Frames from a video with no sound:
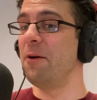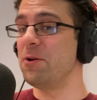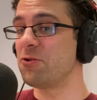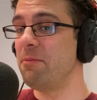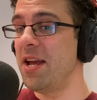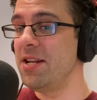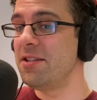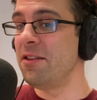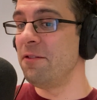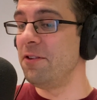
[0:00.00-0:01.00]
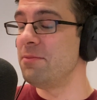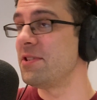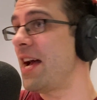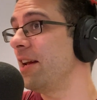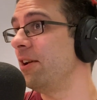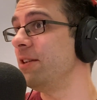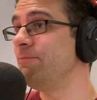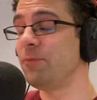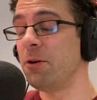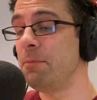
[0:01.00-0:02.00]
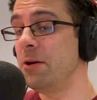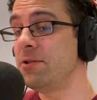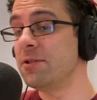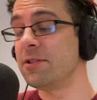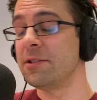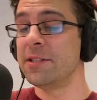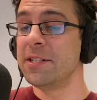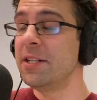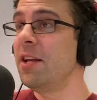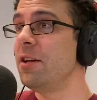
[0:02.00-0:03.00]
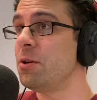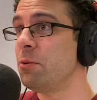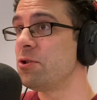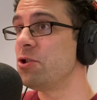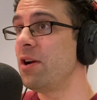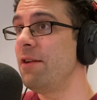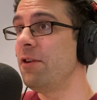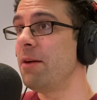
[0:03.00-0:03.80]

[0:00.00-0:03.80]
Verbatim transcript: which remained the film's tagline on posters. Yeah. You want to watch the trailer for